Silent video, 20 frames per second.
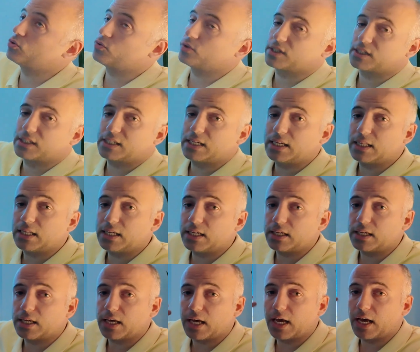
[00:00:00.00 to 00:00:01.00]
to a
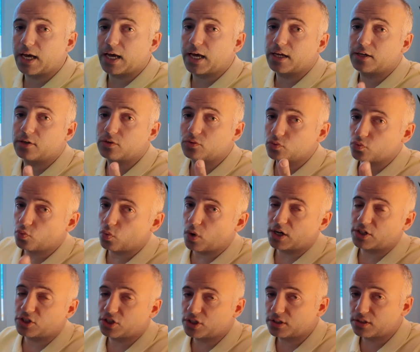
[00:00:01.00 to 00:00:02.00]
ceiling and
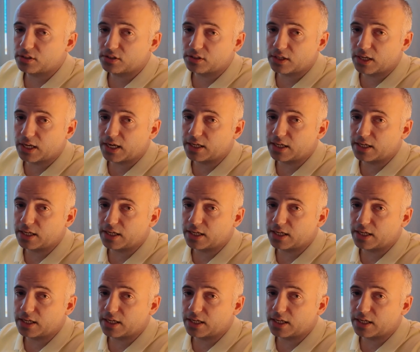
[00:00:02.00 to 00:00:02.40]
watch it